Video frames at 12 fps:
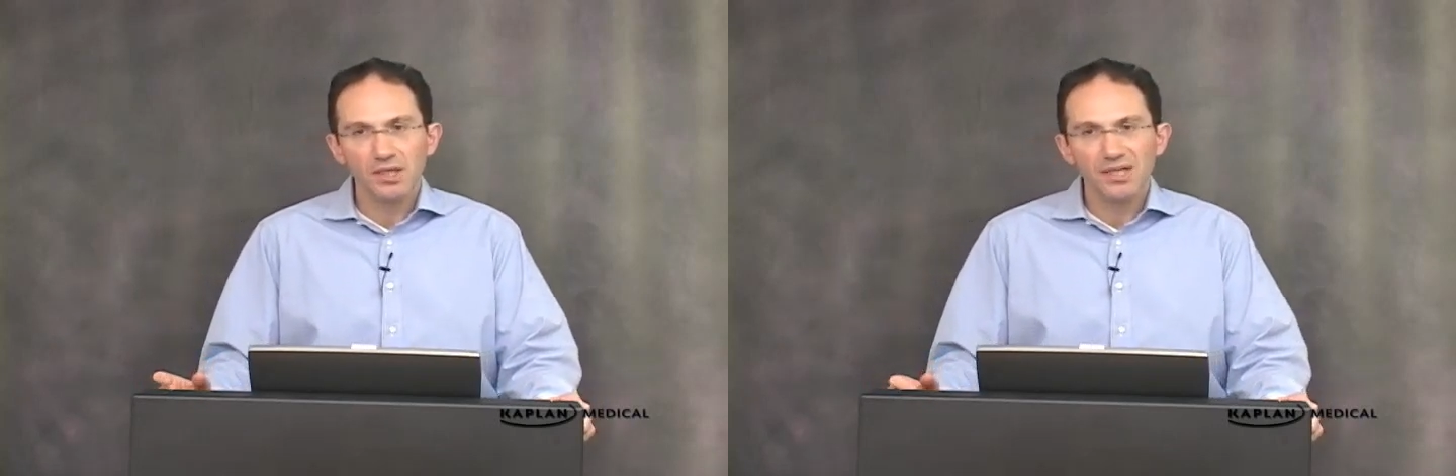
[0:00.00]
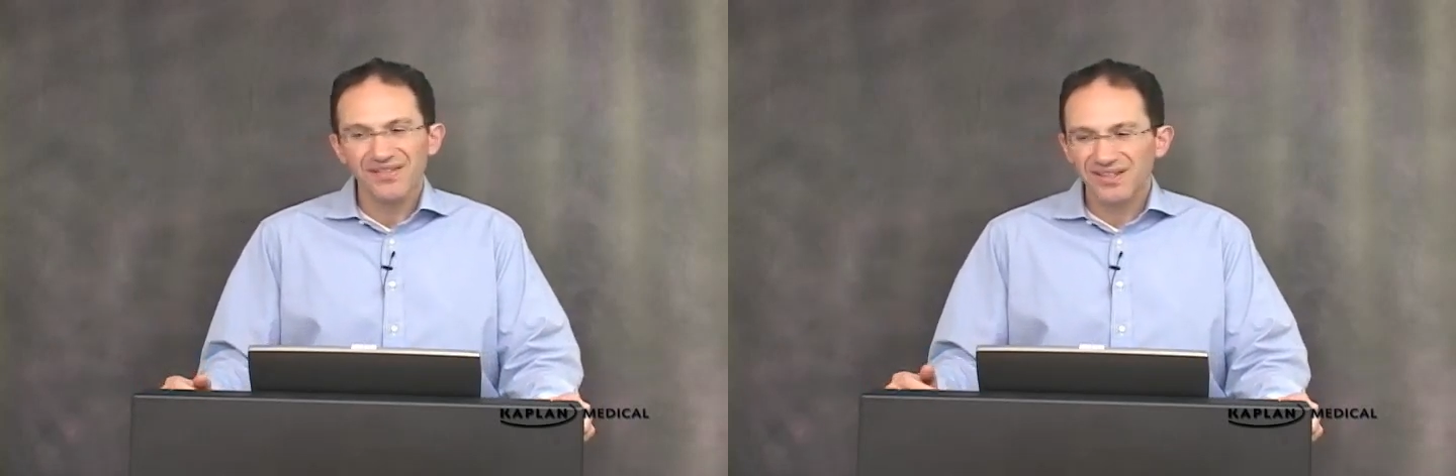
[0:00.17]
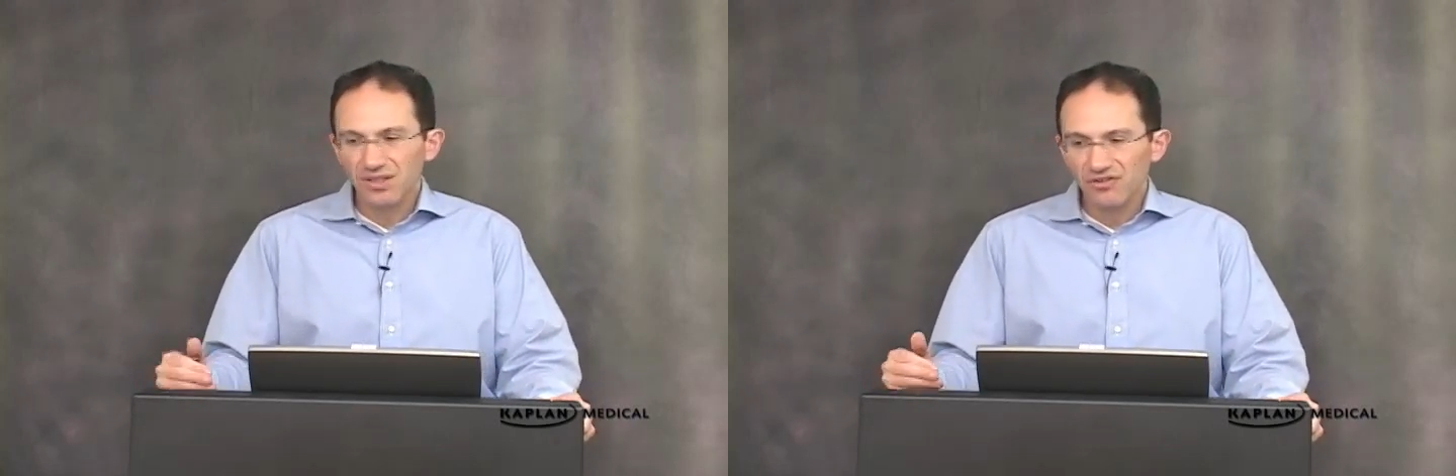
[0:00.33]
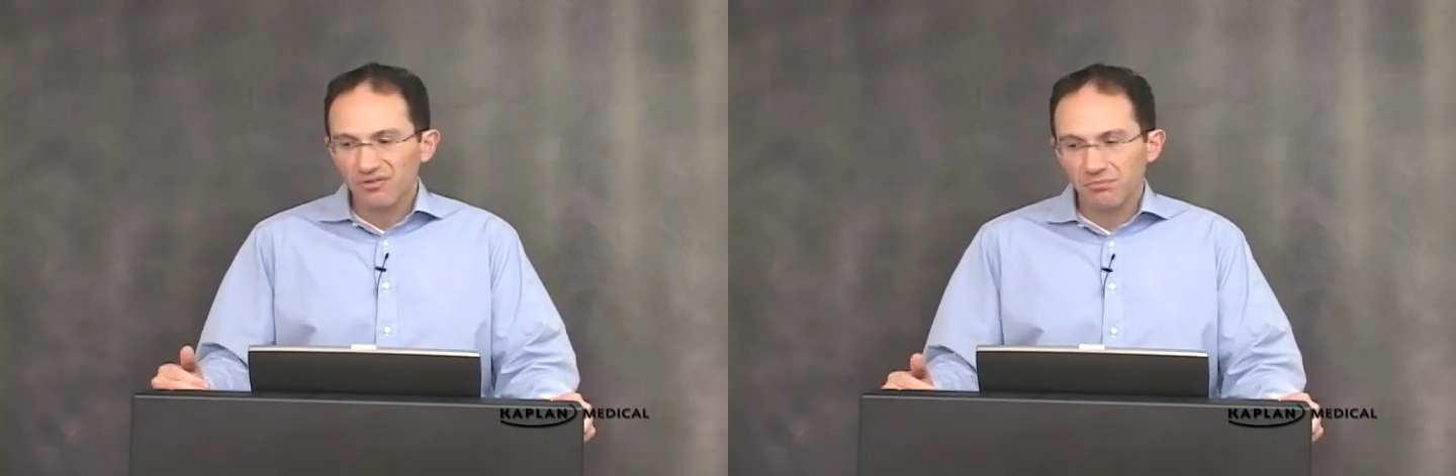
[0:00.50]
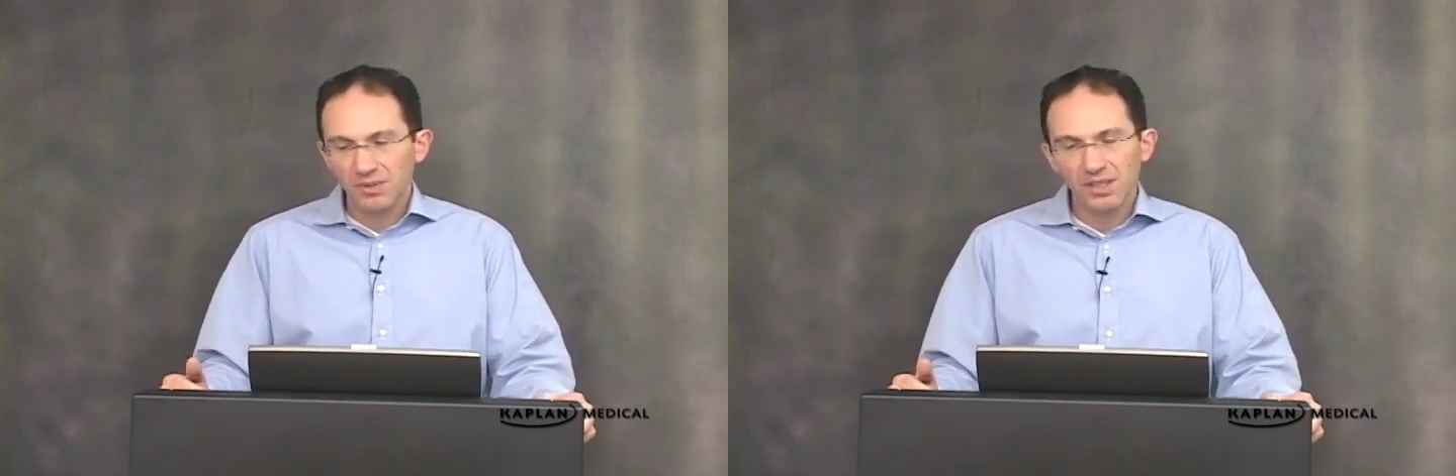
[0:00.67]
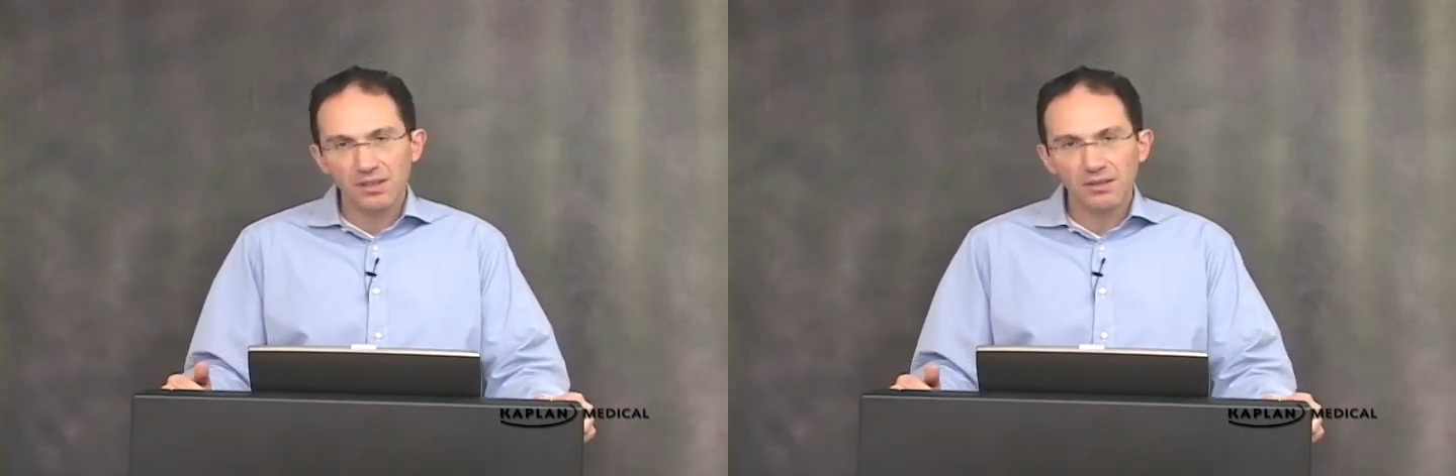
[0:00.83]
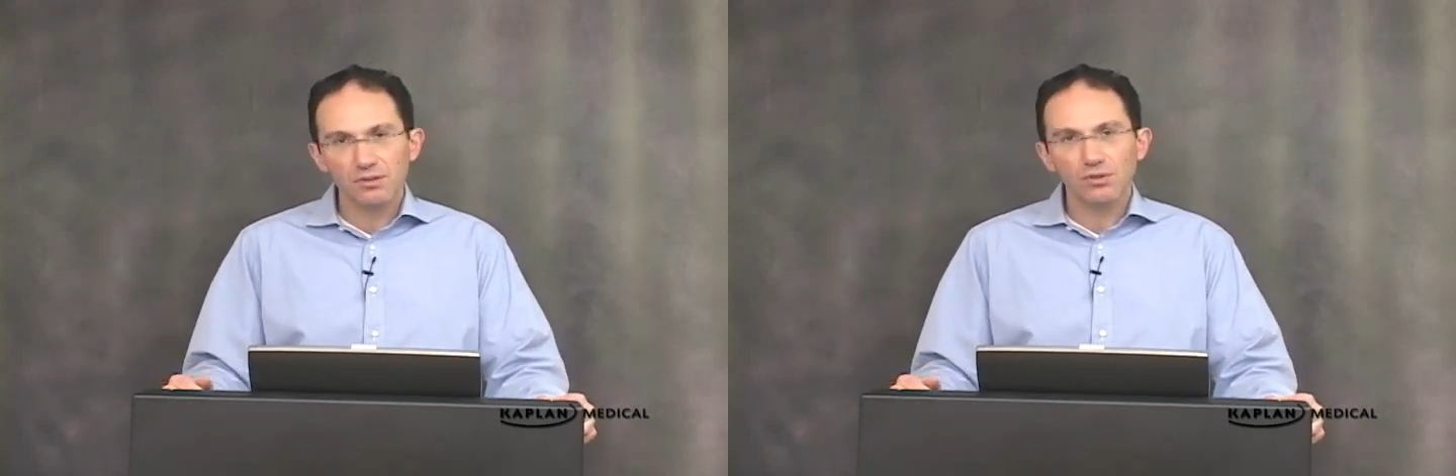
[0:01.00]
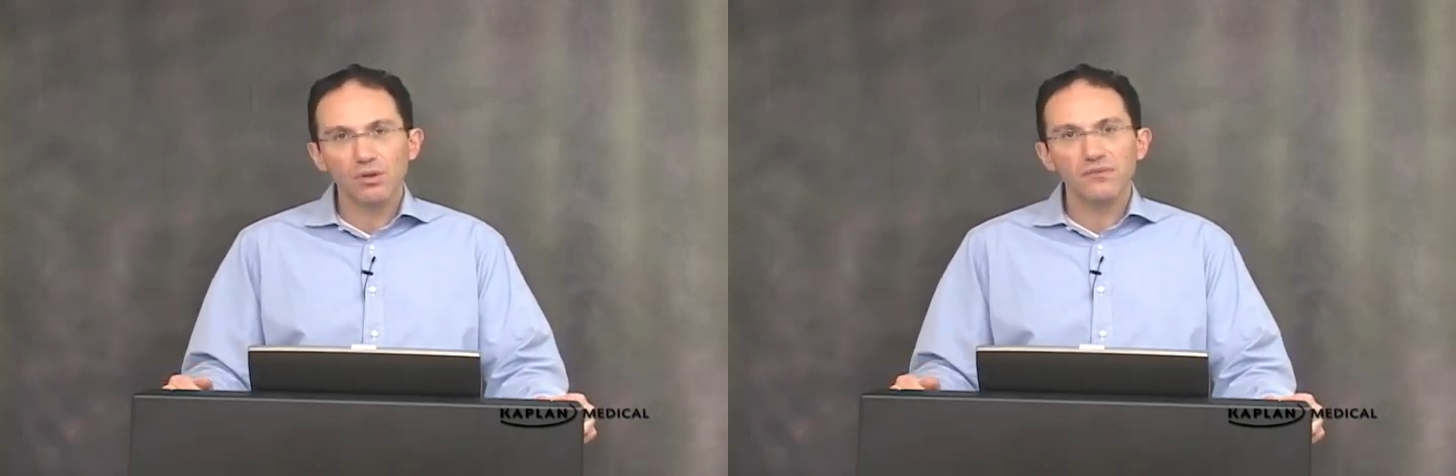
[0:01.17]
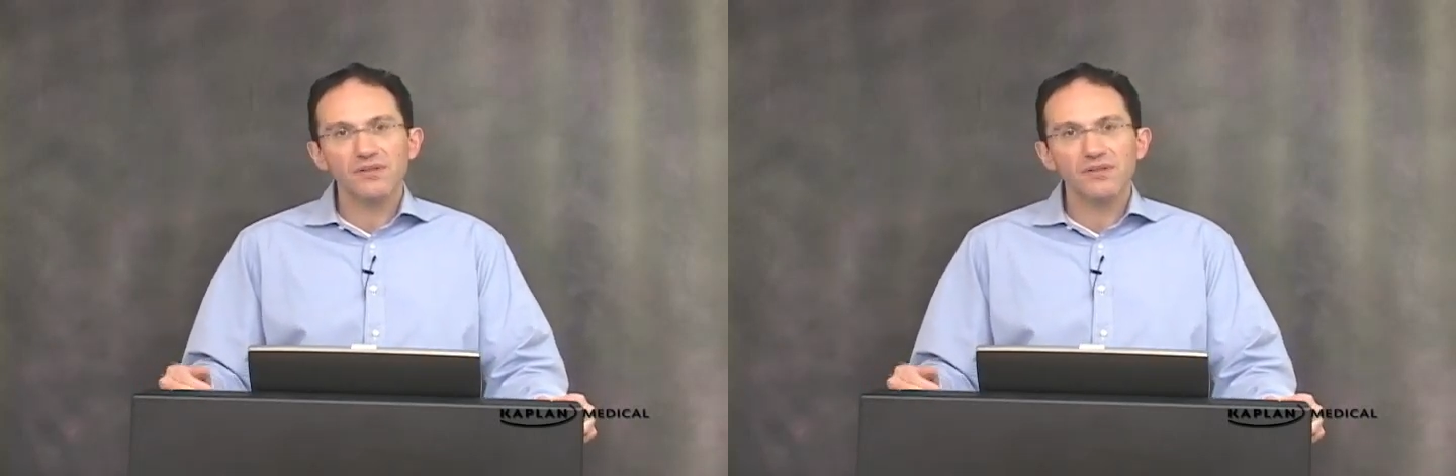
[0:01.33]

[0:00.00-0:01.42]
That doesn't mean that though